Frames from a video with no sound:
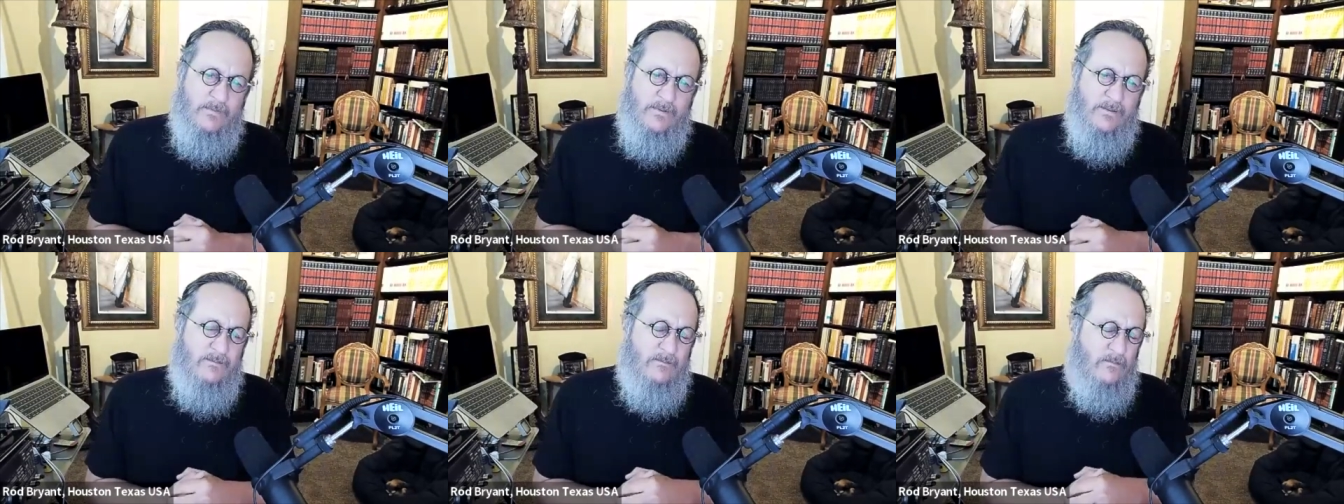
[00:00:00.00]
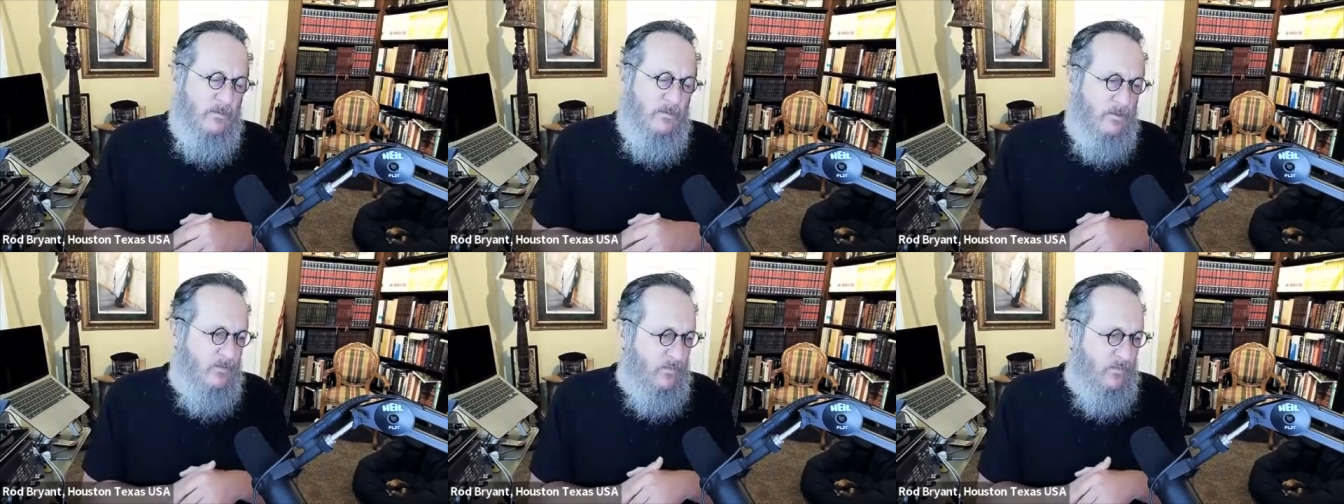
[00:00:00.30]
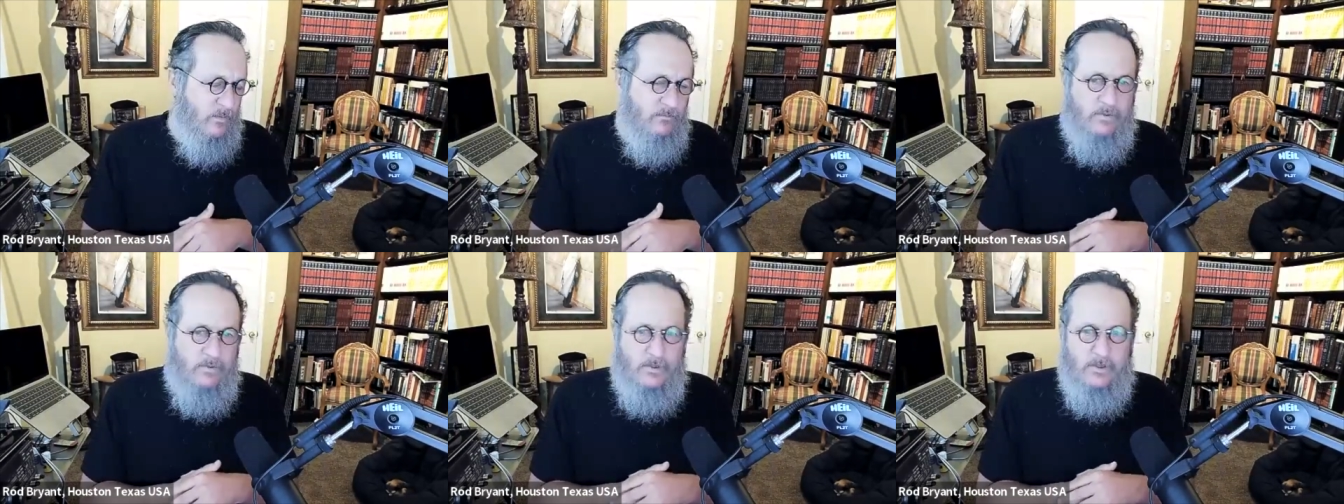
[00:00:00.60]
It was
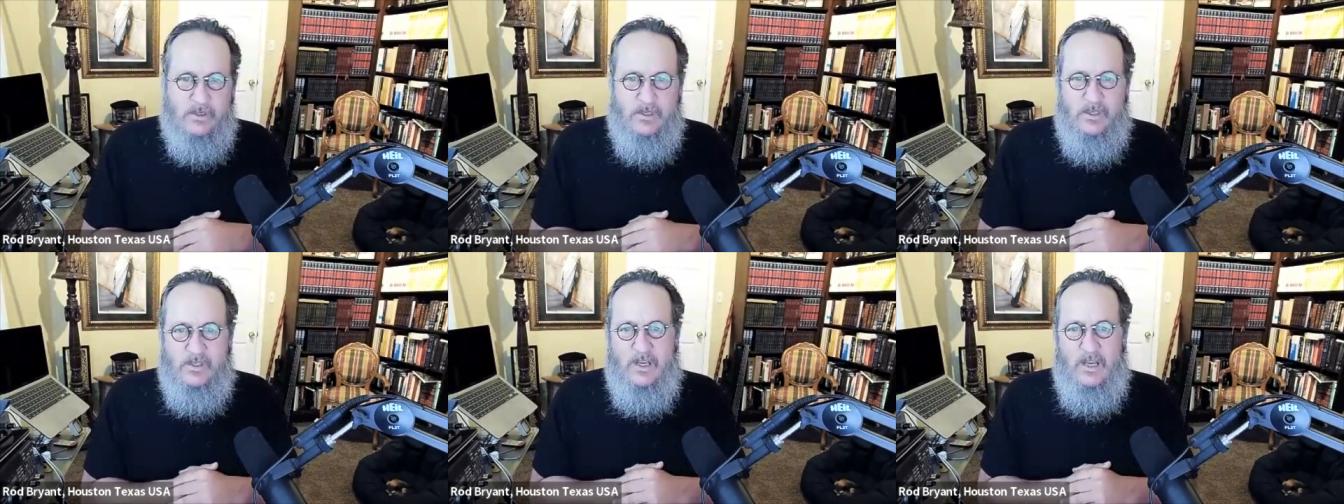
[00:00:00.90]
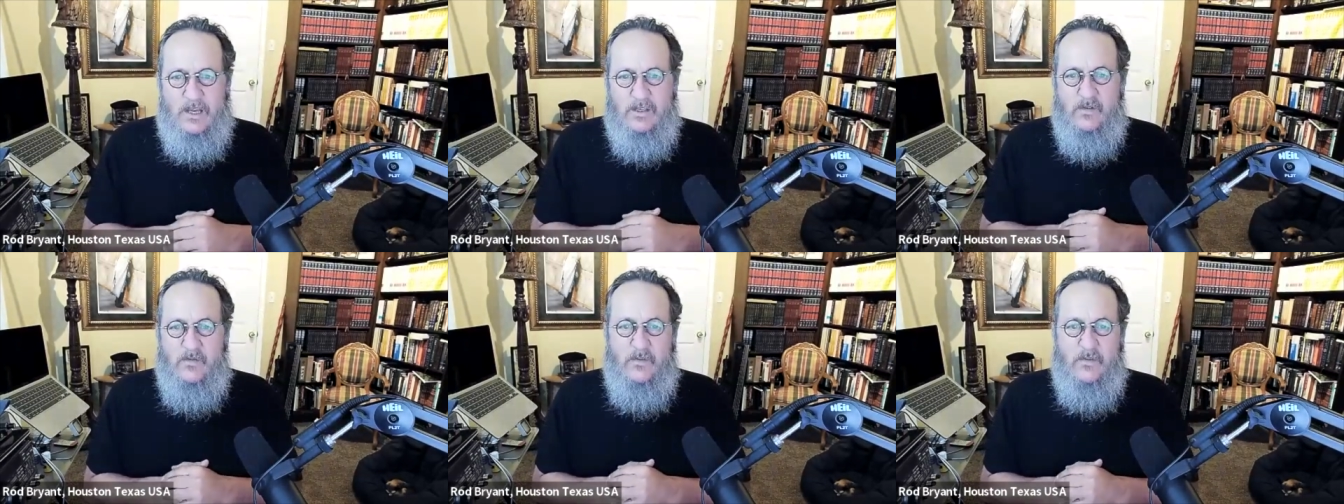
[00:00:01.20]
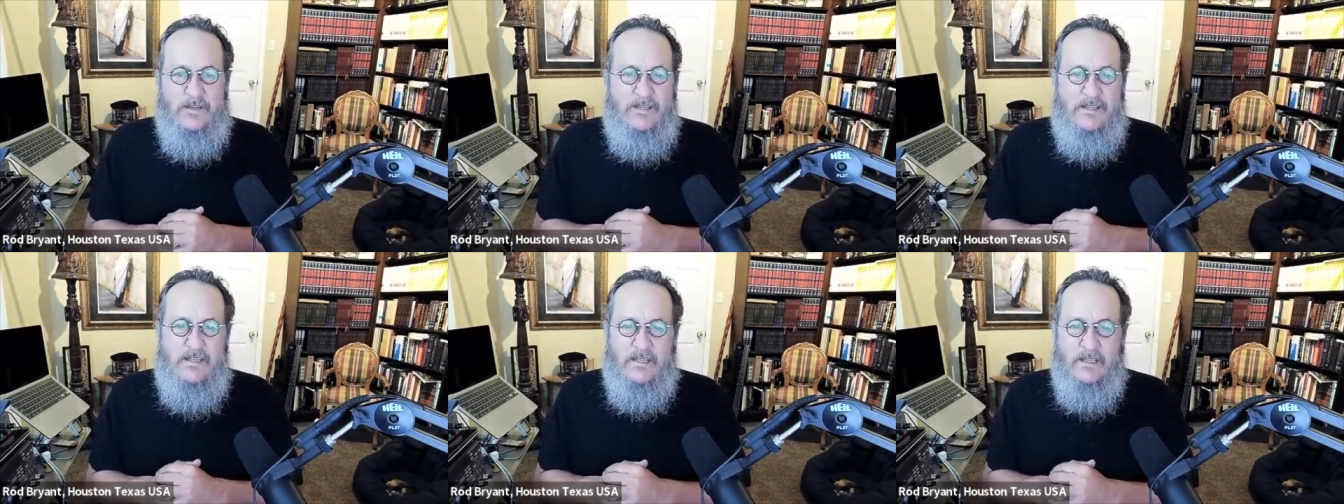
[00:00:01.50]
from
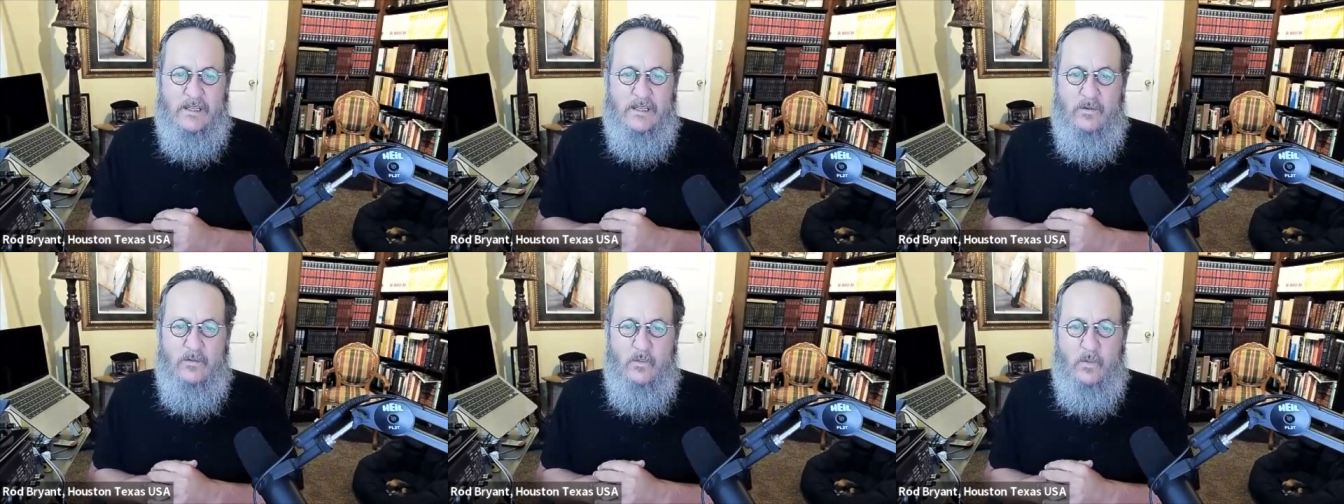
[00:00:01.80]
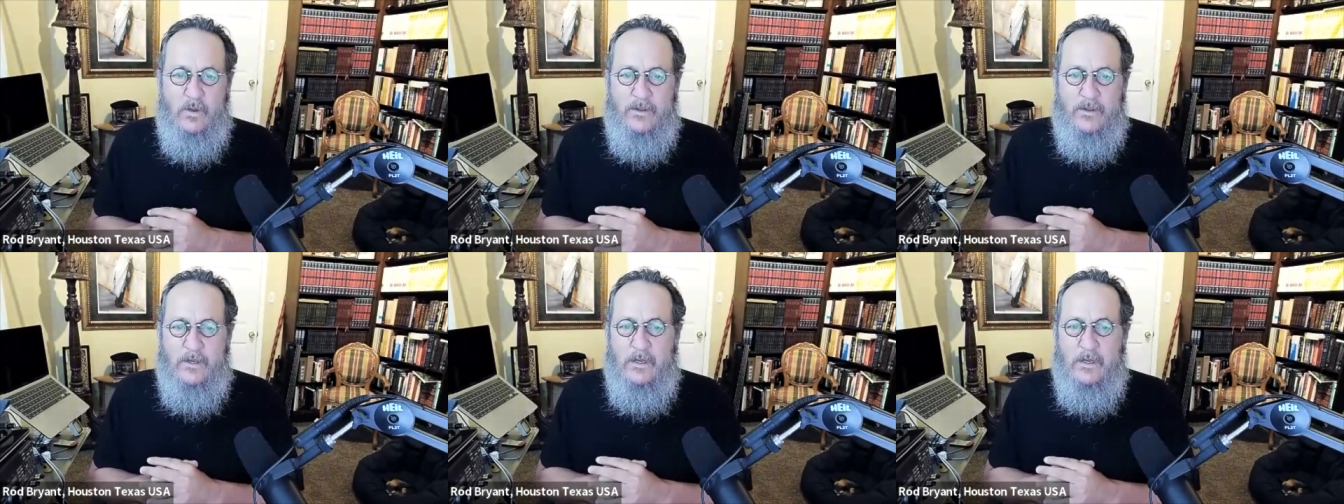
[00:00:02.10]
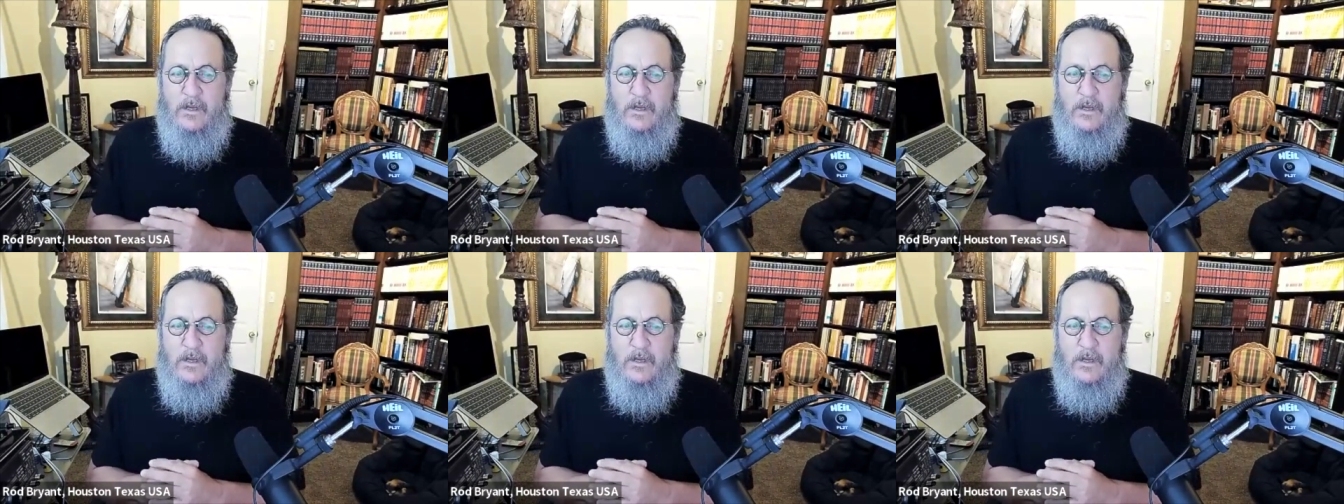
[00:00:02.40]
successfully dealing with